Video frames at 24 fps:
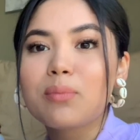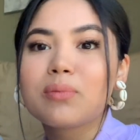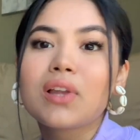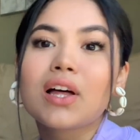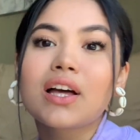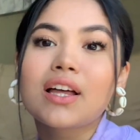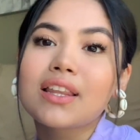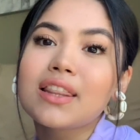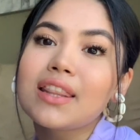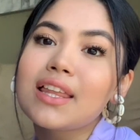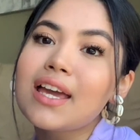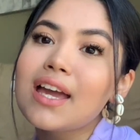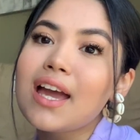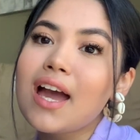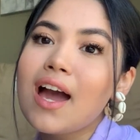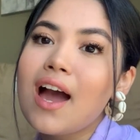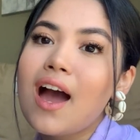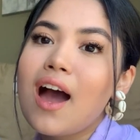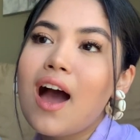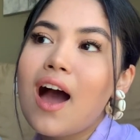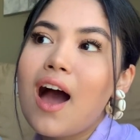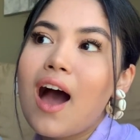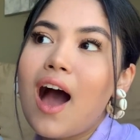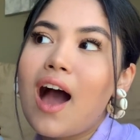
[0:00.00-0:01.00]
Luckily,
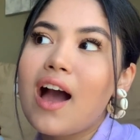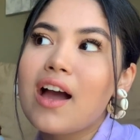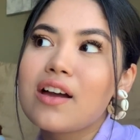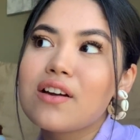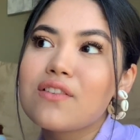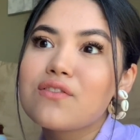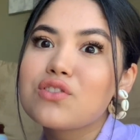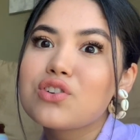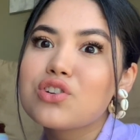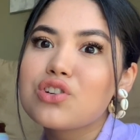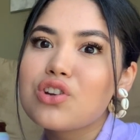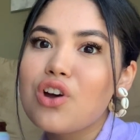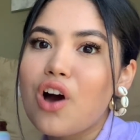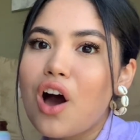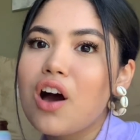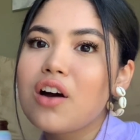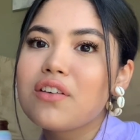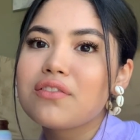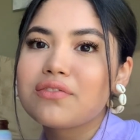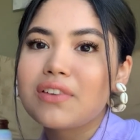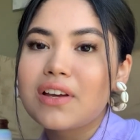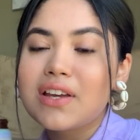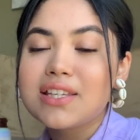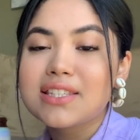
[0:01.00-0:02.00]
I have not
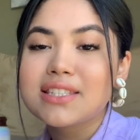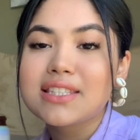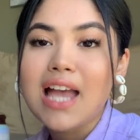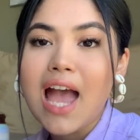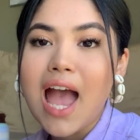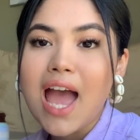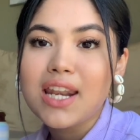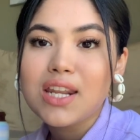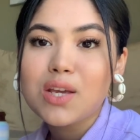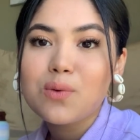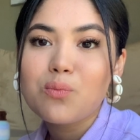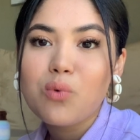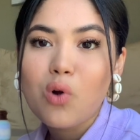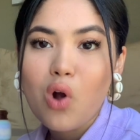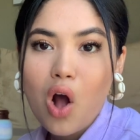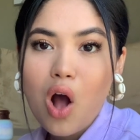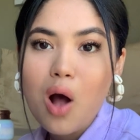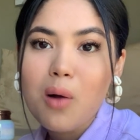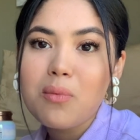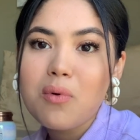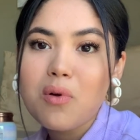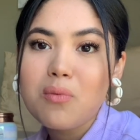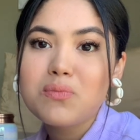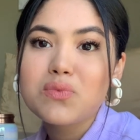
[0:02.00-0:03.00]
faced any
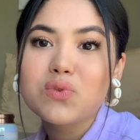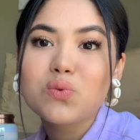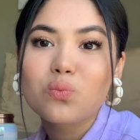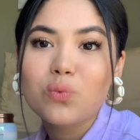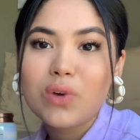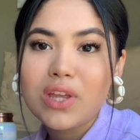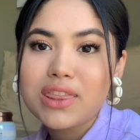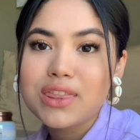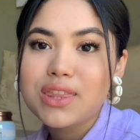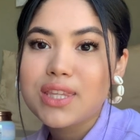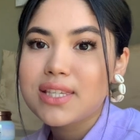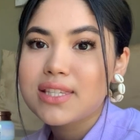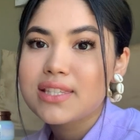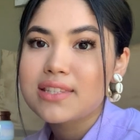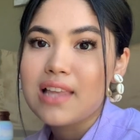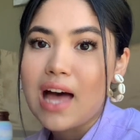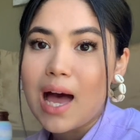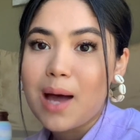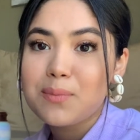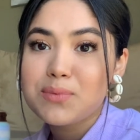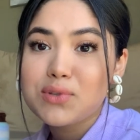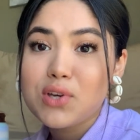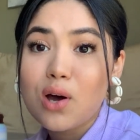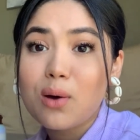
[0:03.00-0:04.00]
problems with this
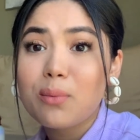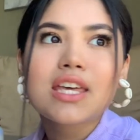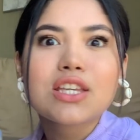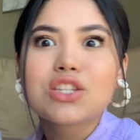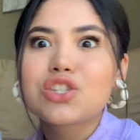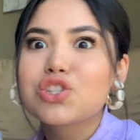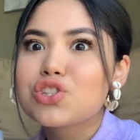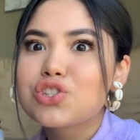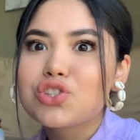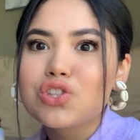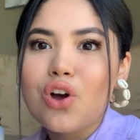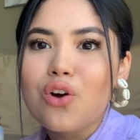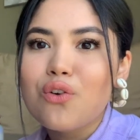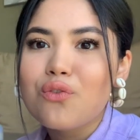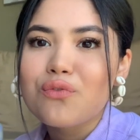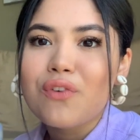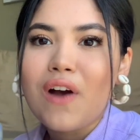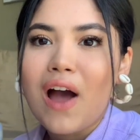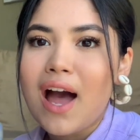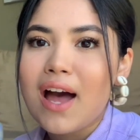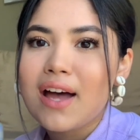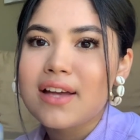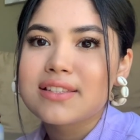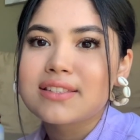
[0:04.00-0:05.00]
laptop. It's so
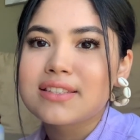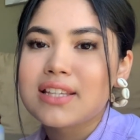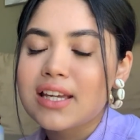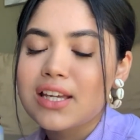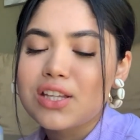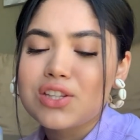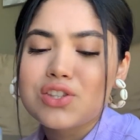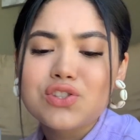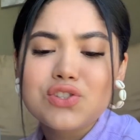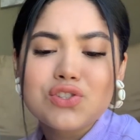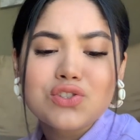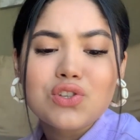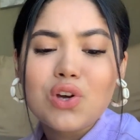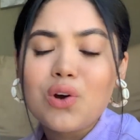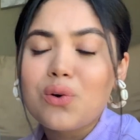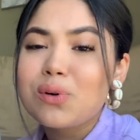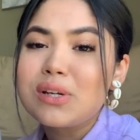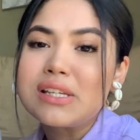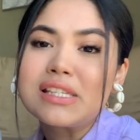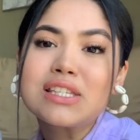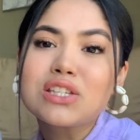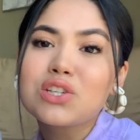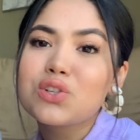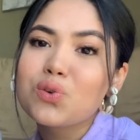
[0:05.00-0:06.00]
fast, like it's so
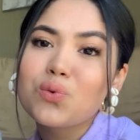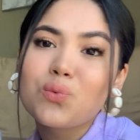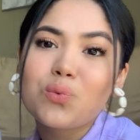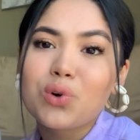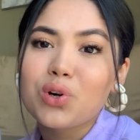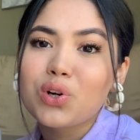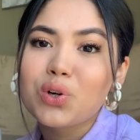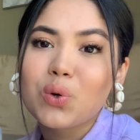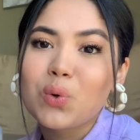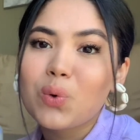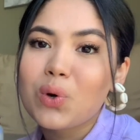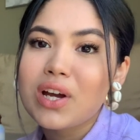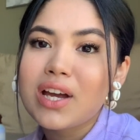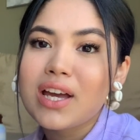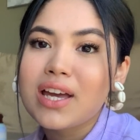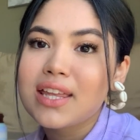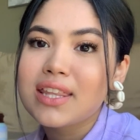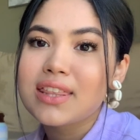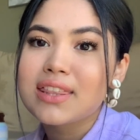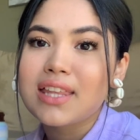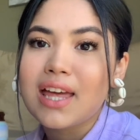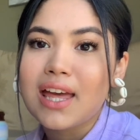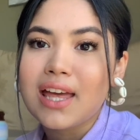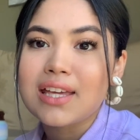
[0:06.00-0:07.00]
easy to work
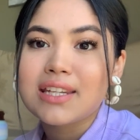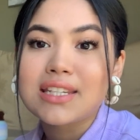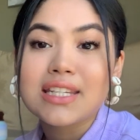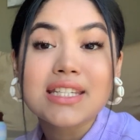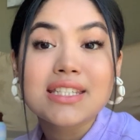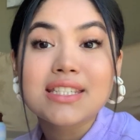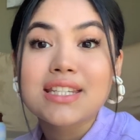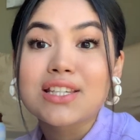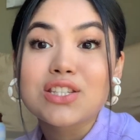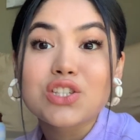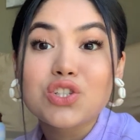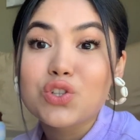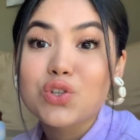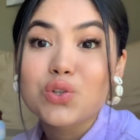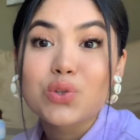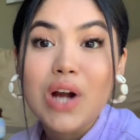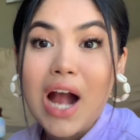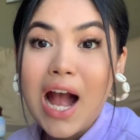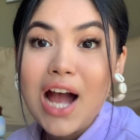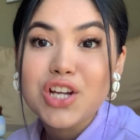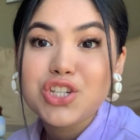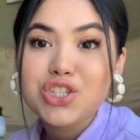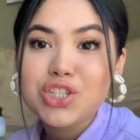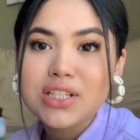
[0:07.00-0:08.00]
with, and it doesn't
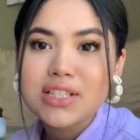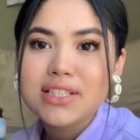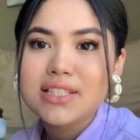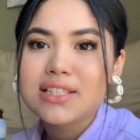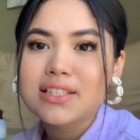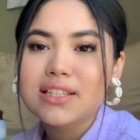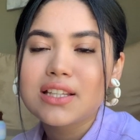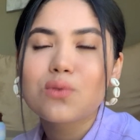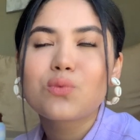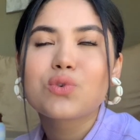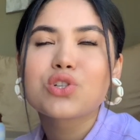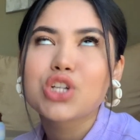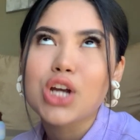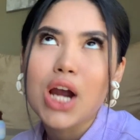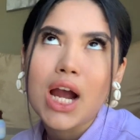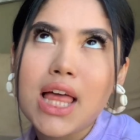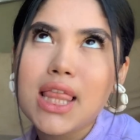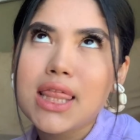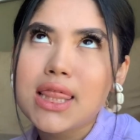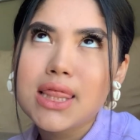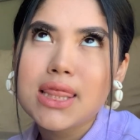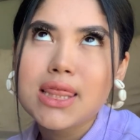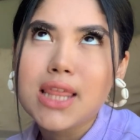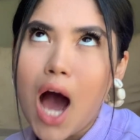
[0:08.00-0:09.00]
crash easily, which I
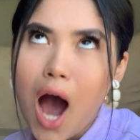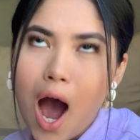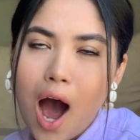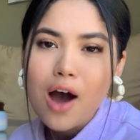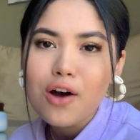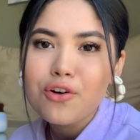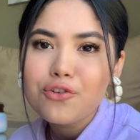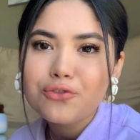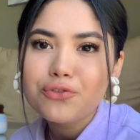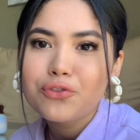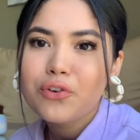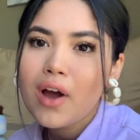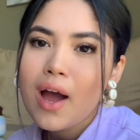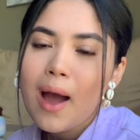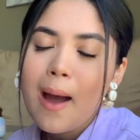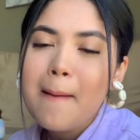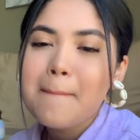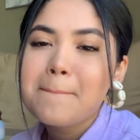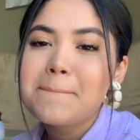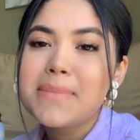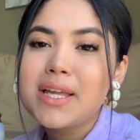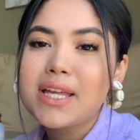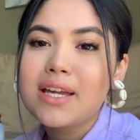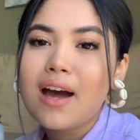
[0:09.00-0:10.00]
love
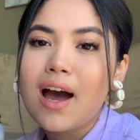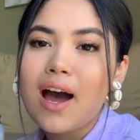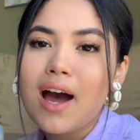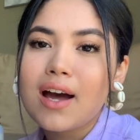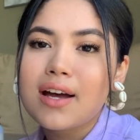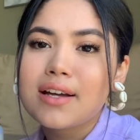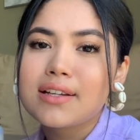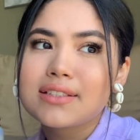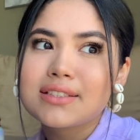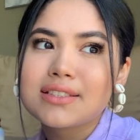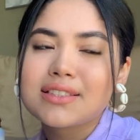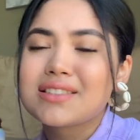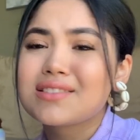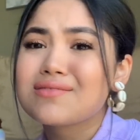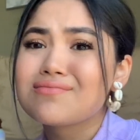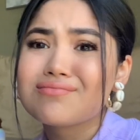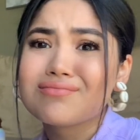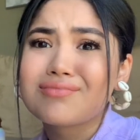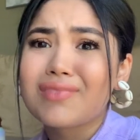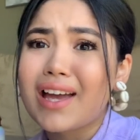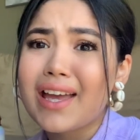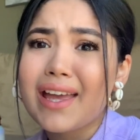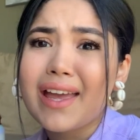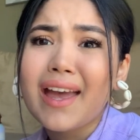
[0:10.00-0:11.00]
because
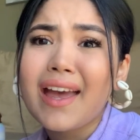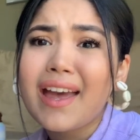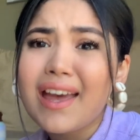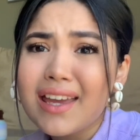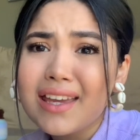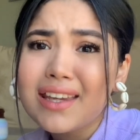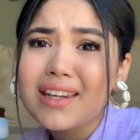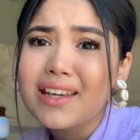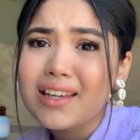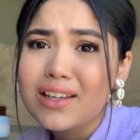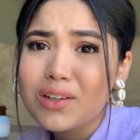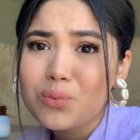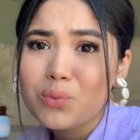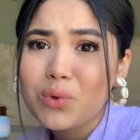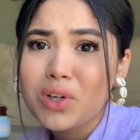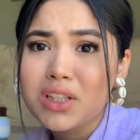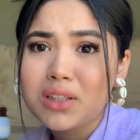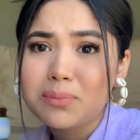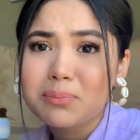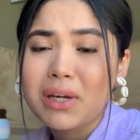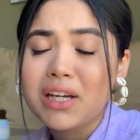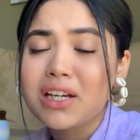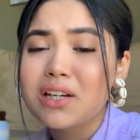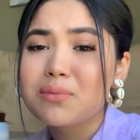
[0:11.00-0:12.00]
I hate it
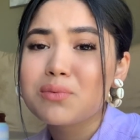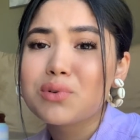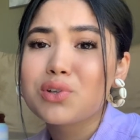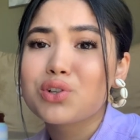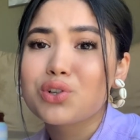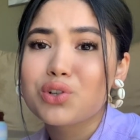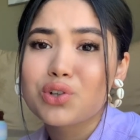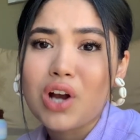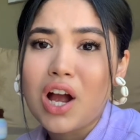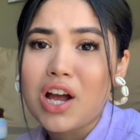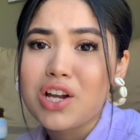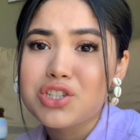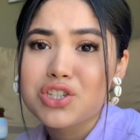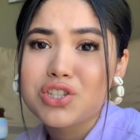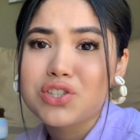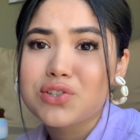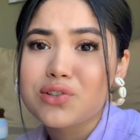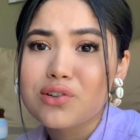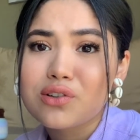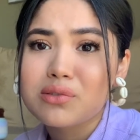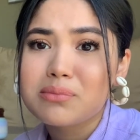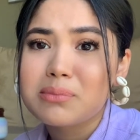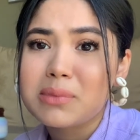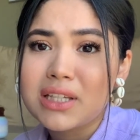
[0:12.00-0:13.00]
when my computer crashes
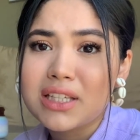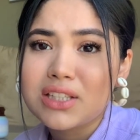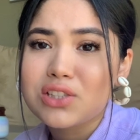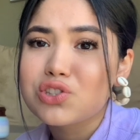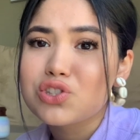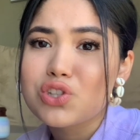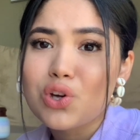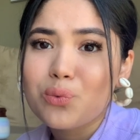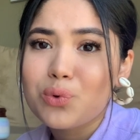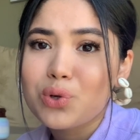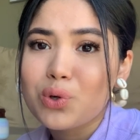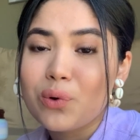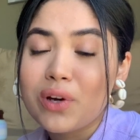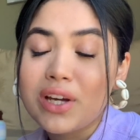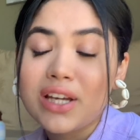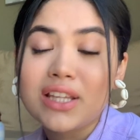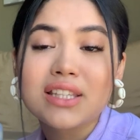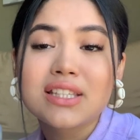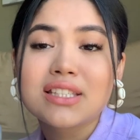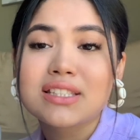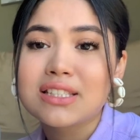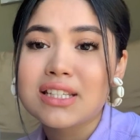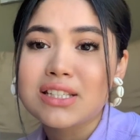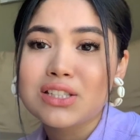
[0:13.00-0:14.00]
on me. It's so annoying.
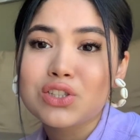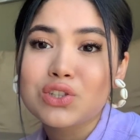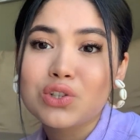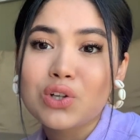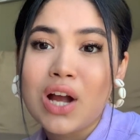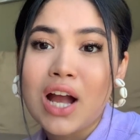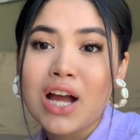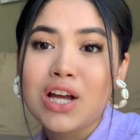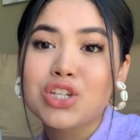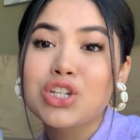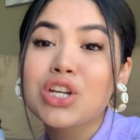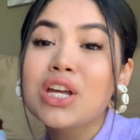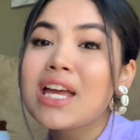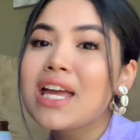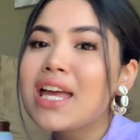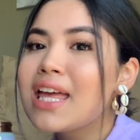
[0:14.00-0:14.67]
This doesn't crash.